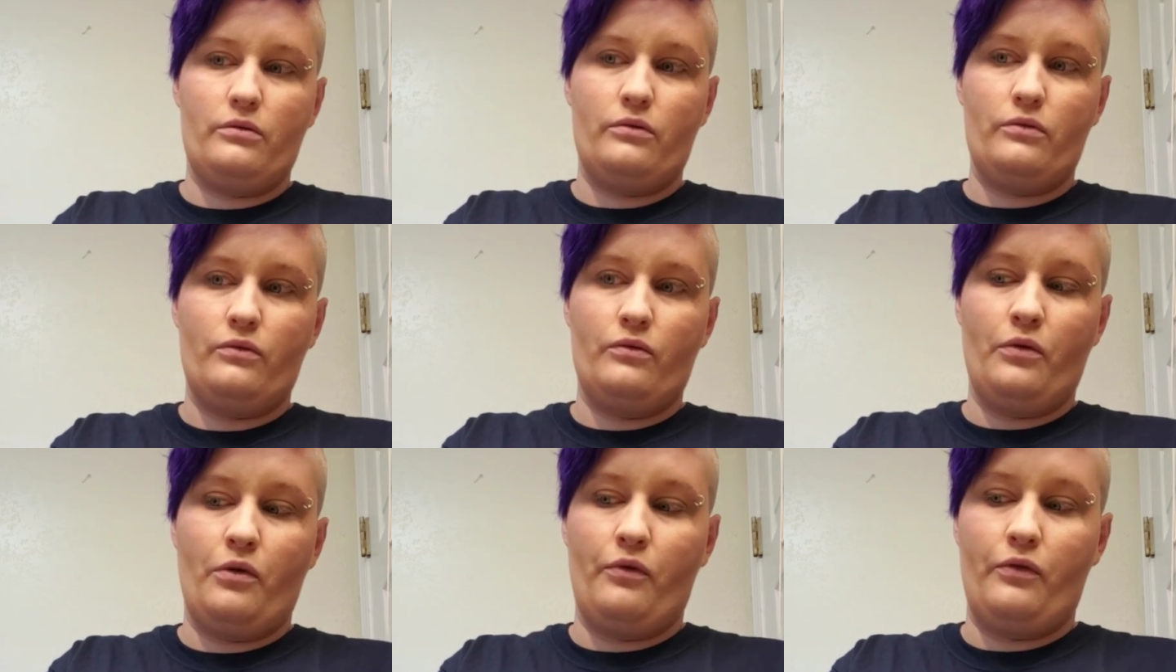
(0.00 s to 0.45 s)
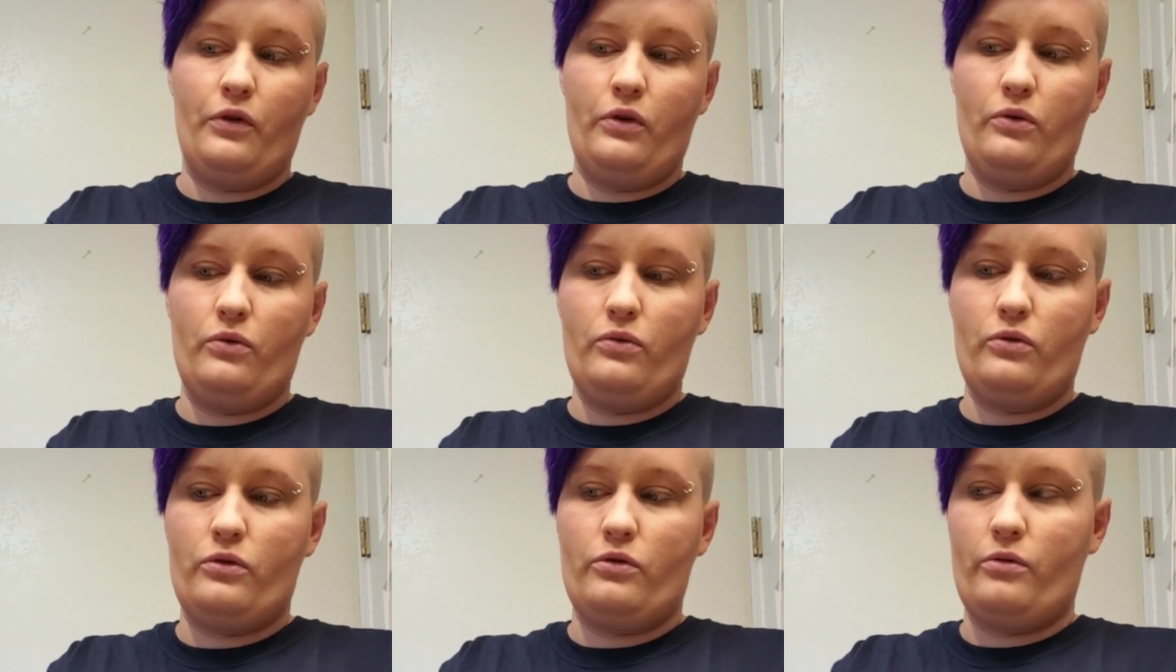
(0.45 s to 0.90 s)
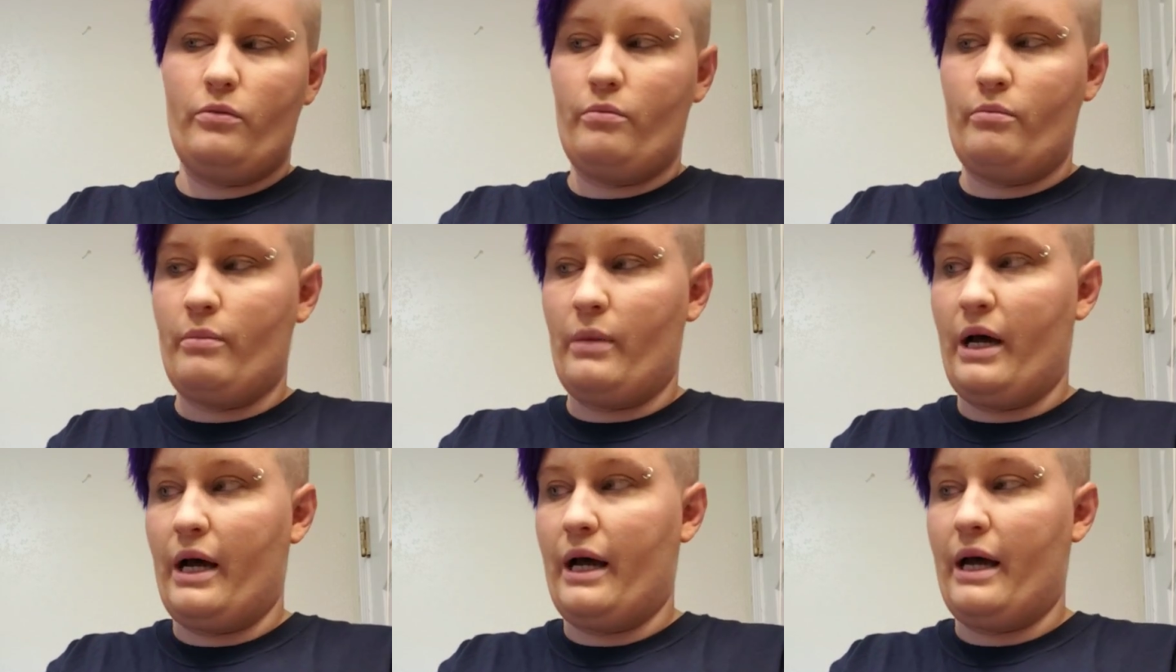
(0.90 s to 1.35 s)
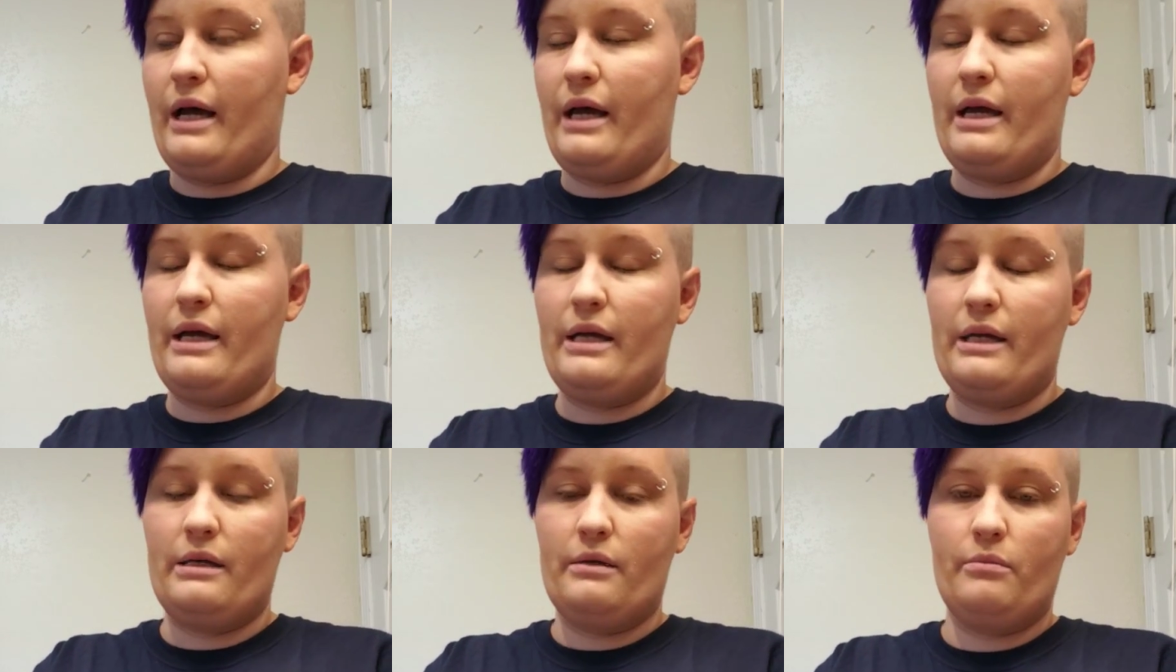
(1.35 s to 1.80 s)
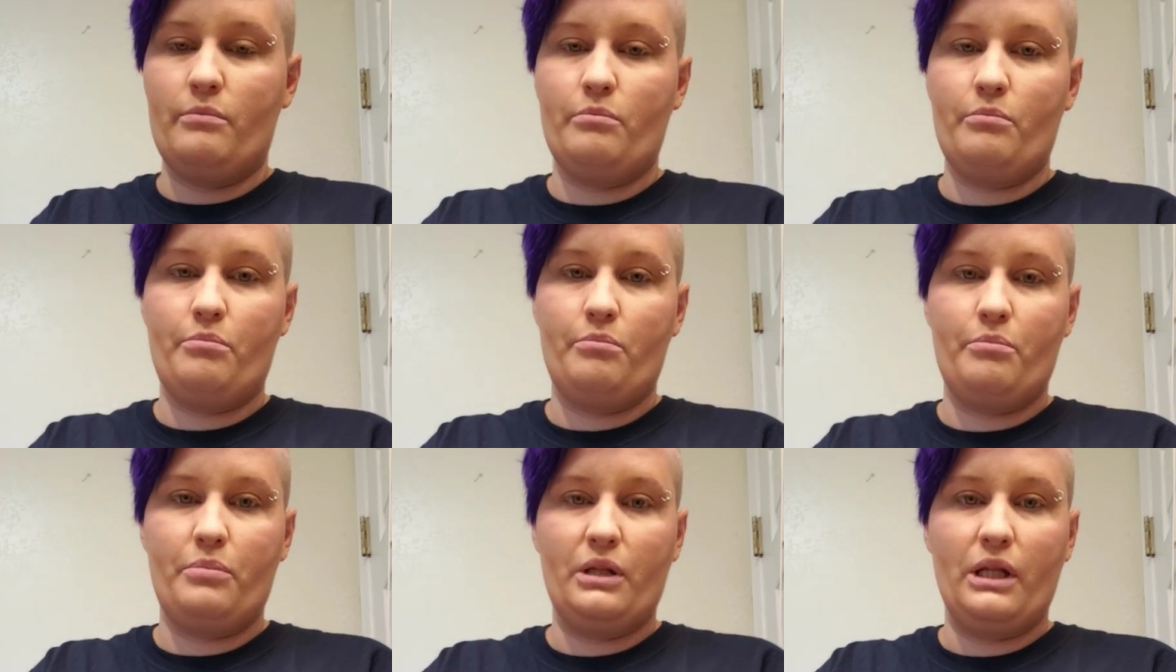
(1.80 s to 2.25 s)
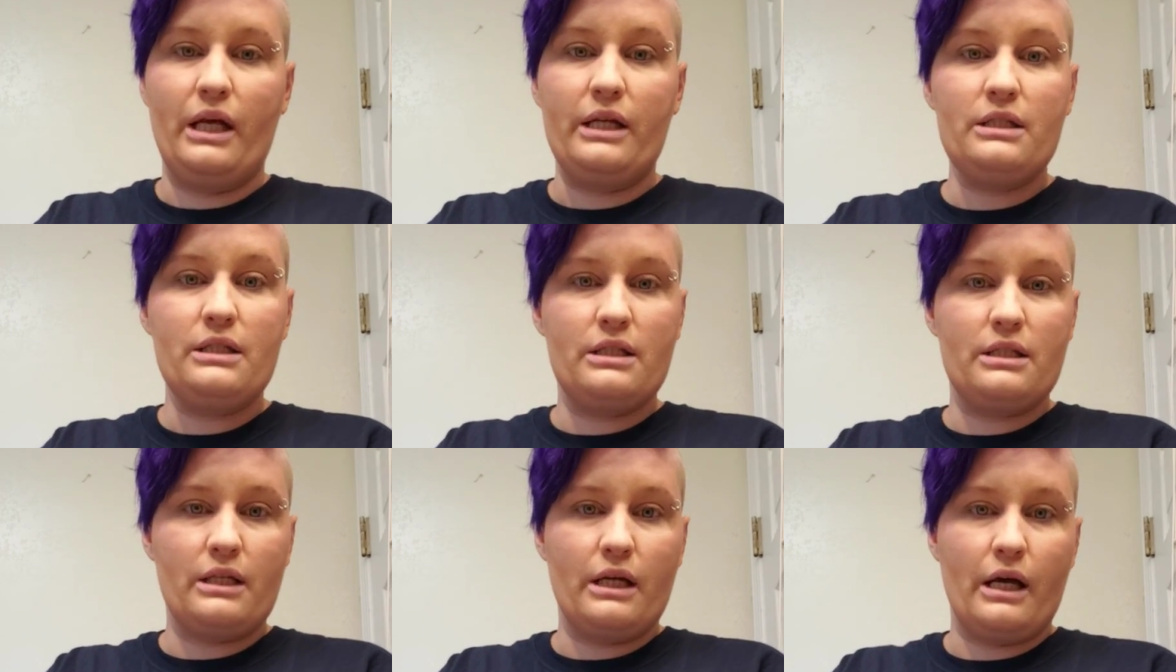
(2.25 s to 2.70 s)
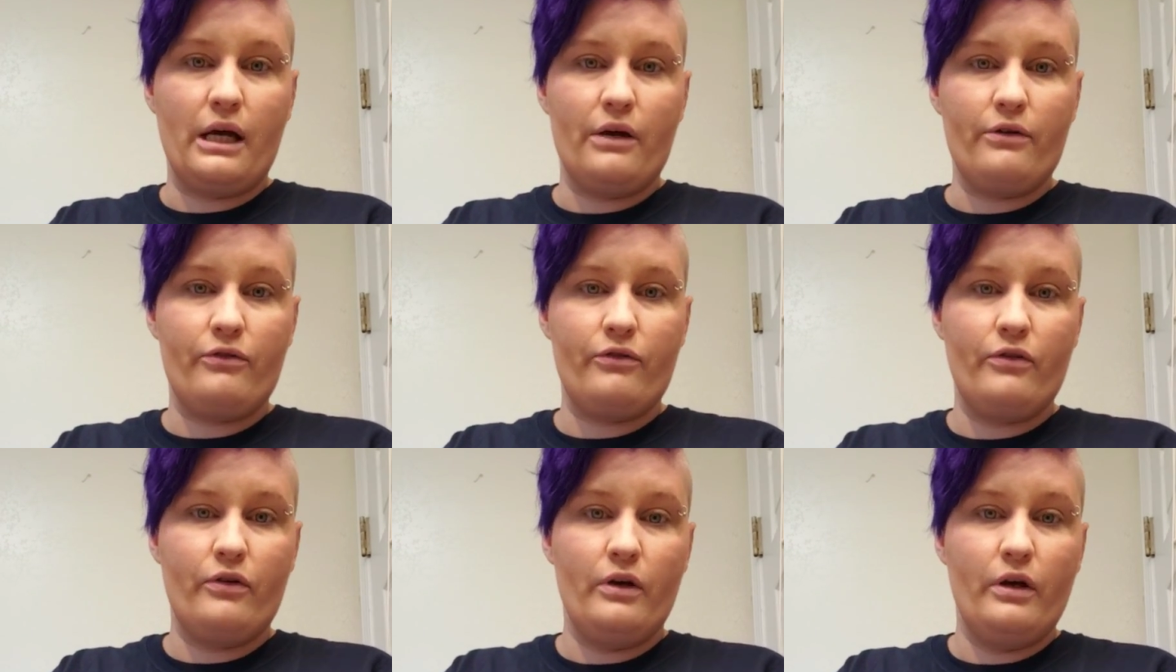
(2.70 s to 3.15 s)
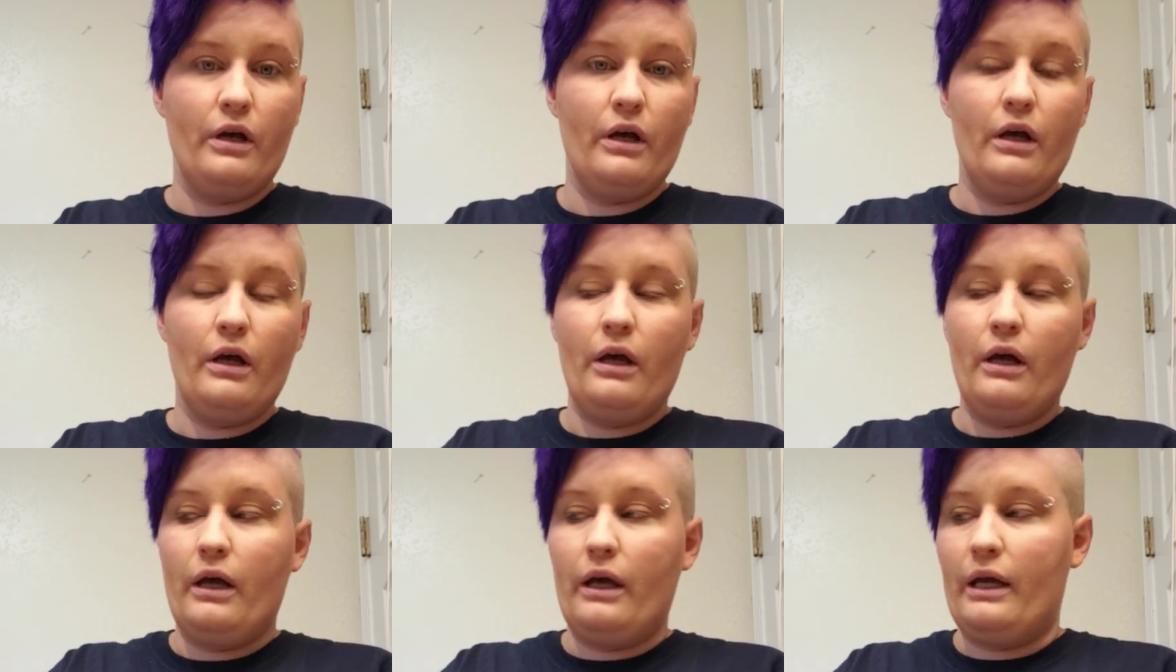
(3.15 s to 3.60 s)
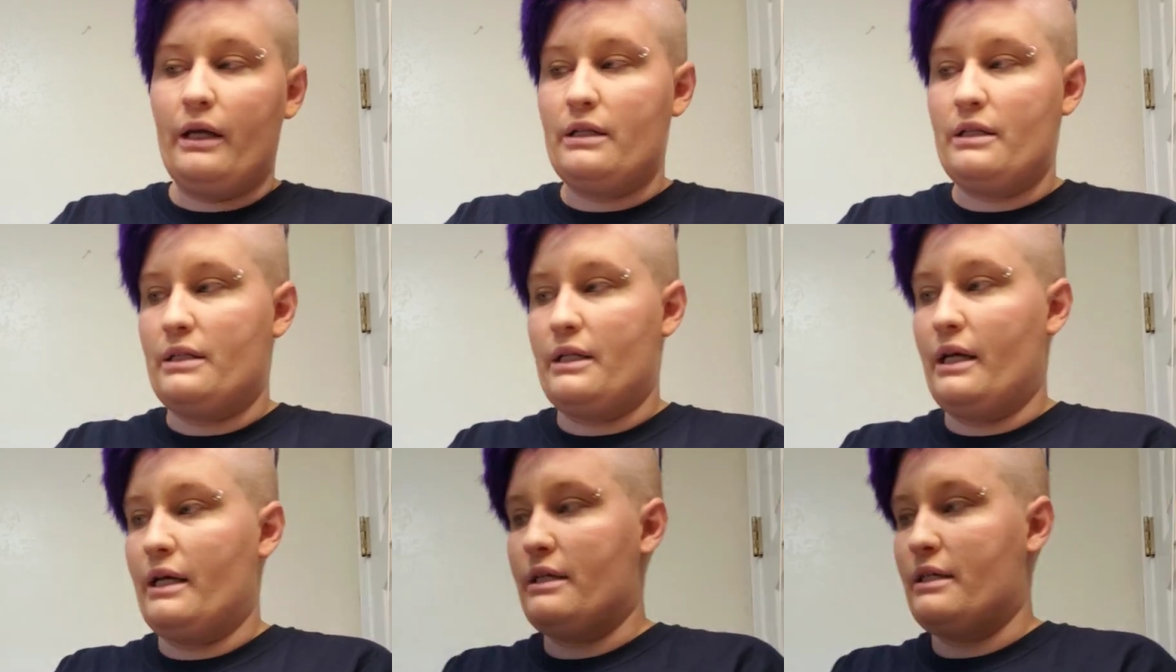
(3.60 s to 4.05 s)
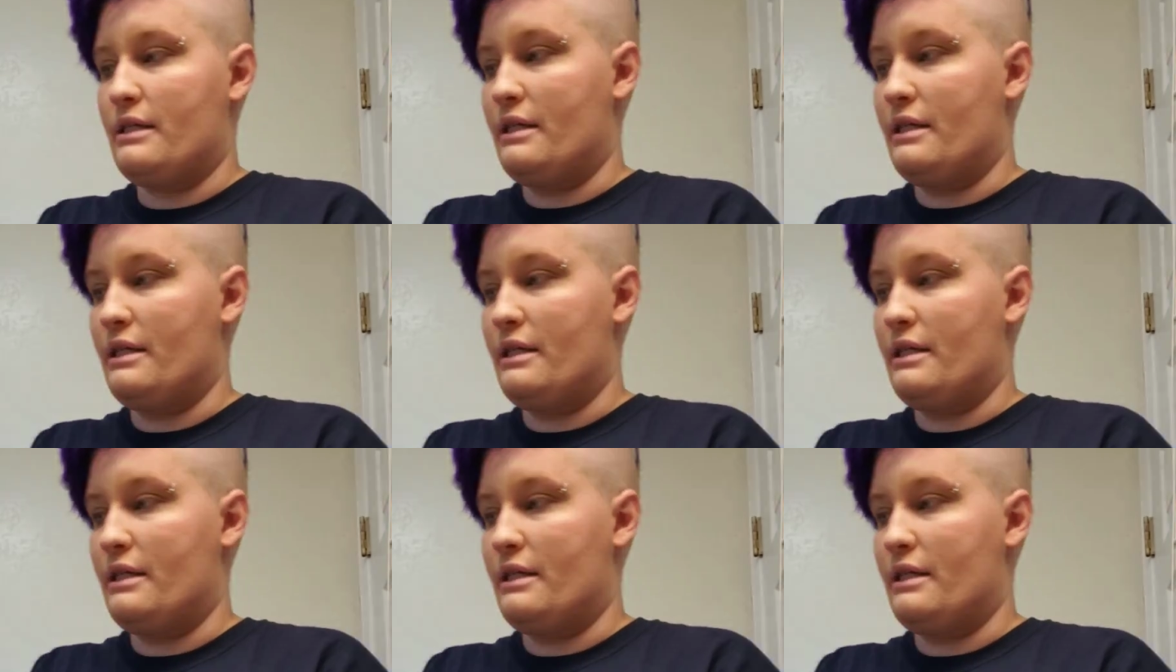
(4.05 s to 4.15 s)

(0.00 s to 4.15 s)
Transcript: reviews my blood stuff and says